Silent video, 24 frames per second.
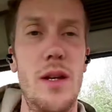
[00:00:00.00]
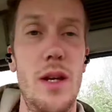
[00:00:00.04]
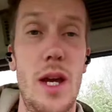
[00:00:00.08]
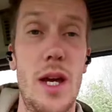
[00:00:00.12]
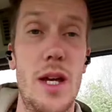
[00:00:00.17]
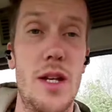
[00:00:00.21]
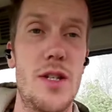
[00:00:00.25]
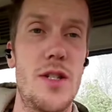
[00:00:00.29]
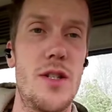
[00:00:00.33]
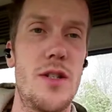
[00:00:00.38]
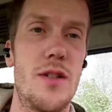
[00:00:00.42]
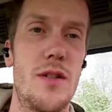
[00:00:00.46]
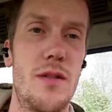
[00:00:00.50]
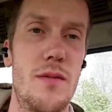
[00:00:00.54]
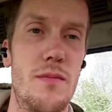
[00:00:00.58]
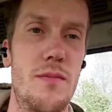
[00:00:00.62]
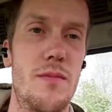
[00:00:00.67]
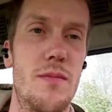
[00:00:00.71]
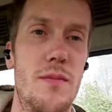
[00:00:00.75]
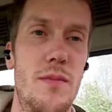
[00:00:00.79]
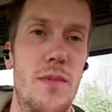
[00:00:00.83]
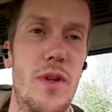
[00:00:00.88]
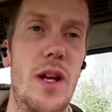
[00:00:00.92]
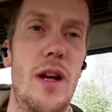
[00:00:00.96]
Yes,
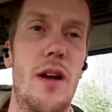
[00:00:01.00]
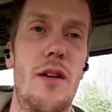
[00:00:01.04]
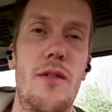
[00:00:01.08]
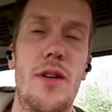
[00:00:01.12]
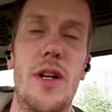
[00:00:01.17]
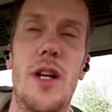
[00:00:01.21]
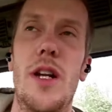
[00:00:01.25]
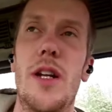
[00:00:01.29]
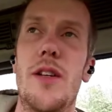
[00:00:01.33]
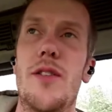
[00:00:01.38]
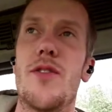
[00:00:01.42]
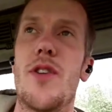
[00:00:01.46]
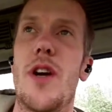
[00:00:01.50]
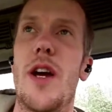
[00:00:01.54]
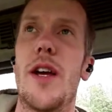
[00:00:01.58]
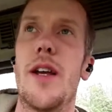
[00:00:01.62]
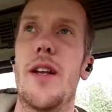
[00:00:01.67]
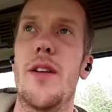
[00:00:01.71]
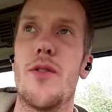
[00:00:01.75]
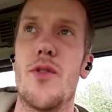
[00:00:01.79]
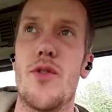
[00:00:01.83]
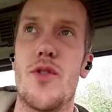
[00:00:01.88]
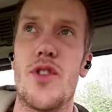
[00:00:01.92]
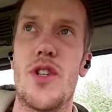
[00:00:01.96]
they are really
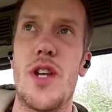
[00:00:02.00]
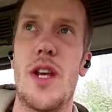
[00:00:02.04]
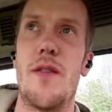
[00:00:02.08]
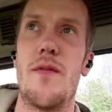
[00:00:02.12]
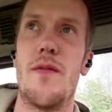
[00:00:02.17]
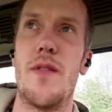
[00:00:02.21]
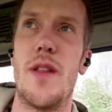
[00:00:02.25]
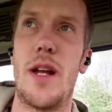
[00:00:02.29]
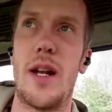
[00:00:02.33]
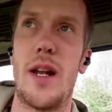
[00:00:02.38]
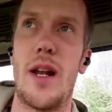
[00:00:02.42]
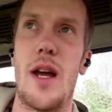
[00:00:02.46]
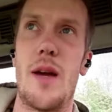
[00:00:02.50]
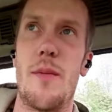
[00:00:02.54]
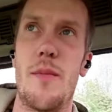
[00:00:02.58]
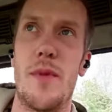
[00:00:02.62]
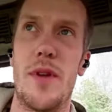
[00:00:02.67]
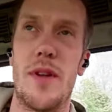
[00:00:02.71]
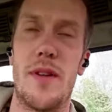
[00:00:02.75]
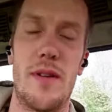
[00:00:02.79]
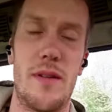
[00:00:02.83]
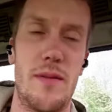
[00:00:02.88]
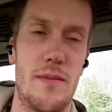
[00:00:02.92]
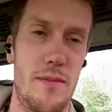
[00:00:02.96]
trying to save the
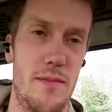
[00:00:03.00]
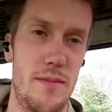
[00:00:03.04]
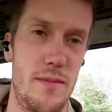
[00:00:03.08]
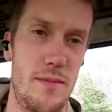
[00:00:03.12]
climate.